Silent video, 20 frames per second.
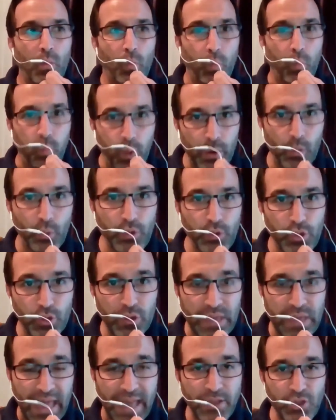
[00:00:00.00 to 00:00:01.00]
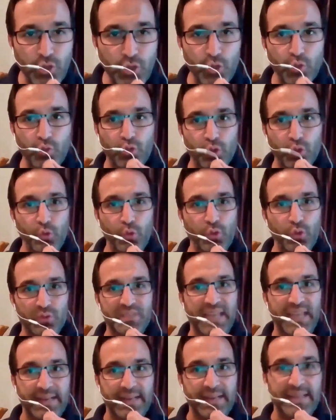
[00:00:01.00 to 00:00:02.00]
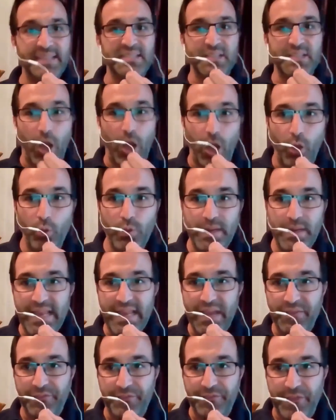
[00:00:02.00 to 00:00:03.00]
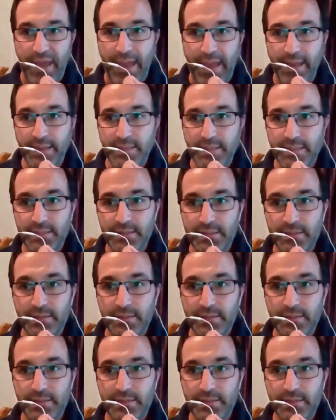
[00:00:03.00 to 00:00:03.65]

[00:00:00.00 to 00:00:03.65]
will you, can you do your techniques to only affect,